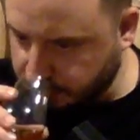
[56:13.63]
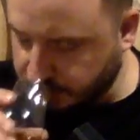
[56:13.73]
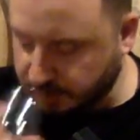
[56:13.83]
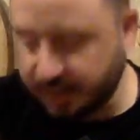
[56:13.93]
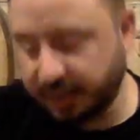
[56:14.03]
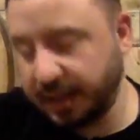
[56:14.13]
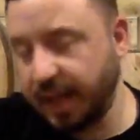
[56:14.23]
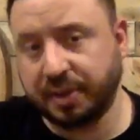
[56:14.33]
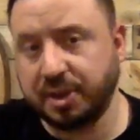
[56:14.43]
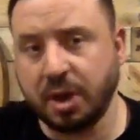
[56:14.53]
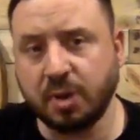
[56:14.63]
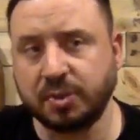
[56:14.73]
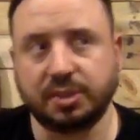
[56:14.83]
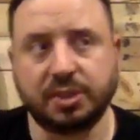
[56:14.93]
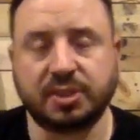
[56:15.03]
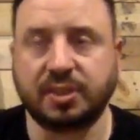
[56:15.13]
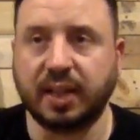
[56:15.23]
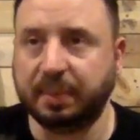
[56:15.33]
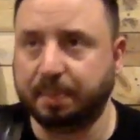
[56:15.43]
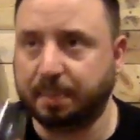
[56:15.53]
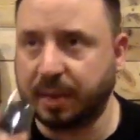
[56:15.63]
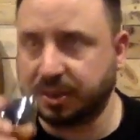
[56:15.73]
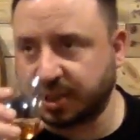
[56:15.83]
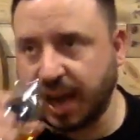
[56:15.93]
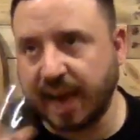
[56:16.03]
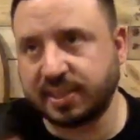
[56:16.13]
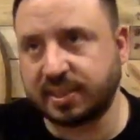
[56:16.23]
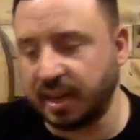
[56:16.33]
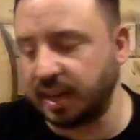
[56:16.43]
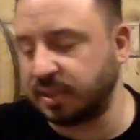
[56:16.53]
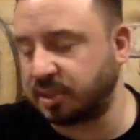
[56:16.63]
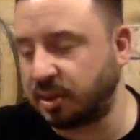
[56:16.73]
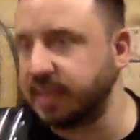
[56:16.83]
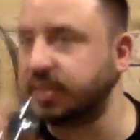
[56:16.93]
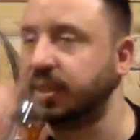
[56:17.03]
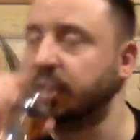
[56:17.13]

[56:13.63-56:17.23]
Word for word: My, yeah, the nose is just like Butterscotch City. It's crazy.